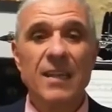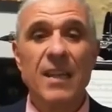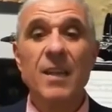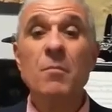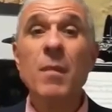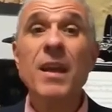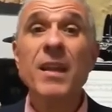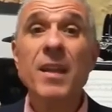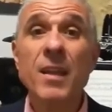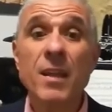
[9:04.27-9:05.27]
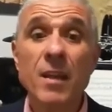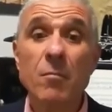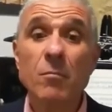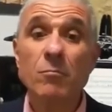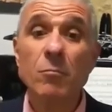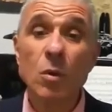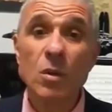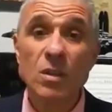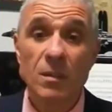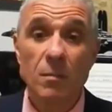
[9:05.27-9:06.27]
in many
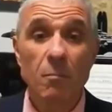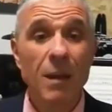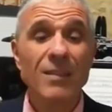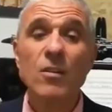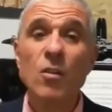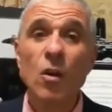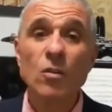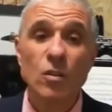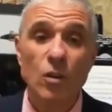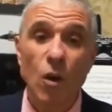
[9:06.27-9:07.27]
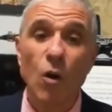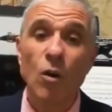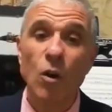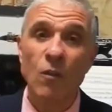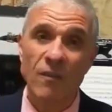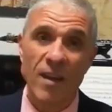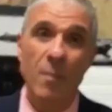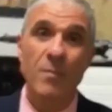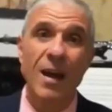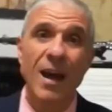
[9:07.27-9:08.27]
books, but not all of
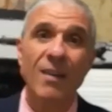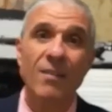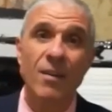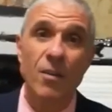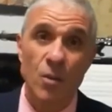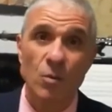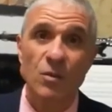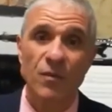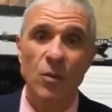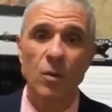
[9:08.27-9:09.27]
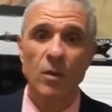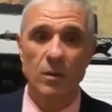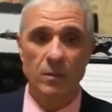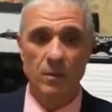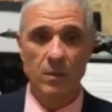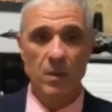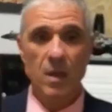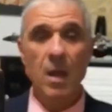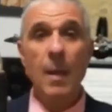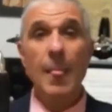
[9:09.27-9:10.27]
them are useful.
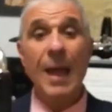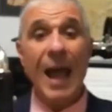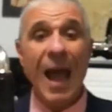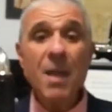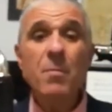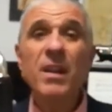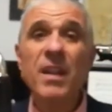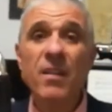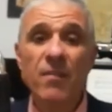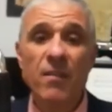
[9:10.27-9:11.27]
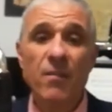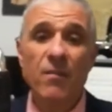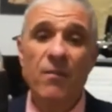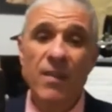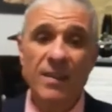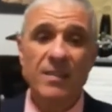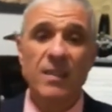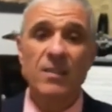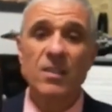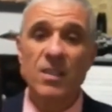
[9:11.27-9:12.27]
I believe there's
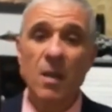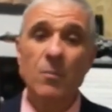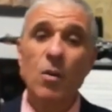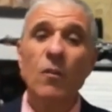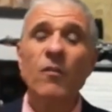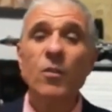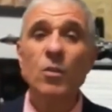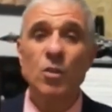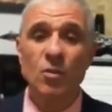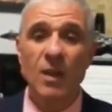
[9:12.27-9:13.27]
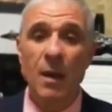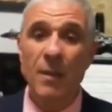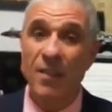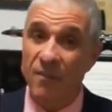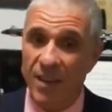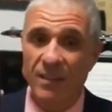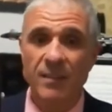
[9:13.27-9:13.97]
some confusion about that.